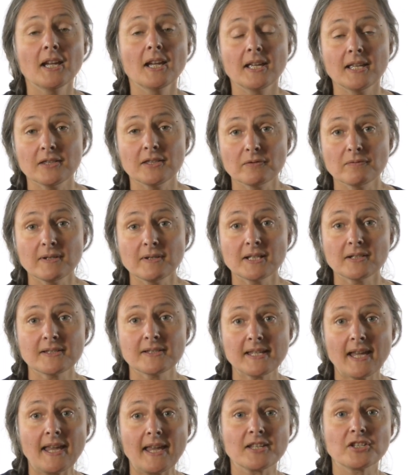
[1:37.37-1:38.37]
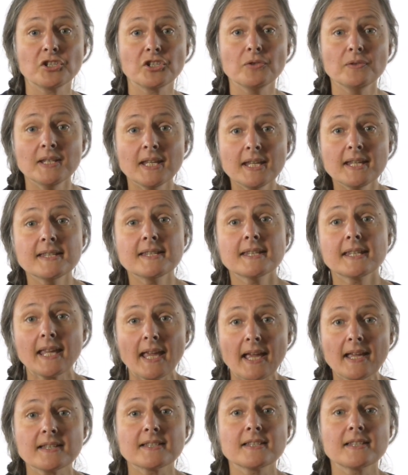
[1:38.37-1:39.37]
In the real test, you need to
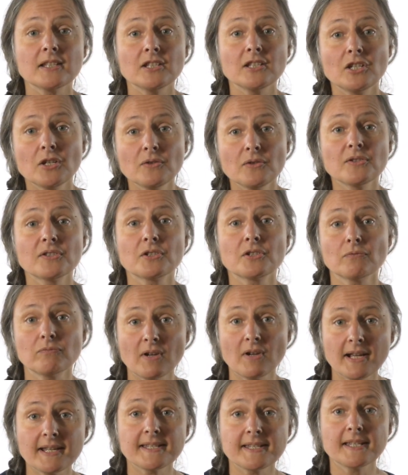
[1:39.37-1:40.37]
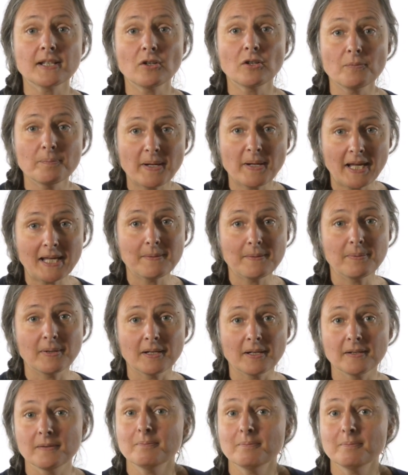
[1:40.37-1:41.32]
get used to writing on paper,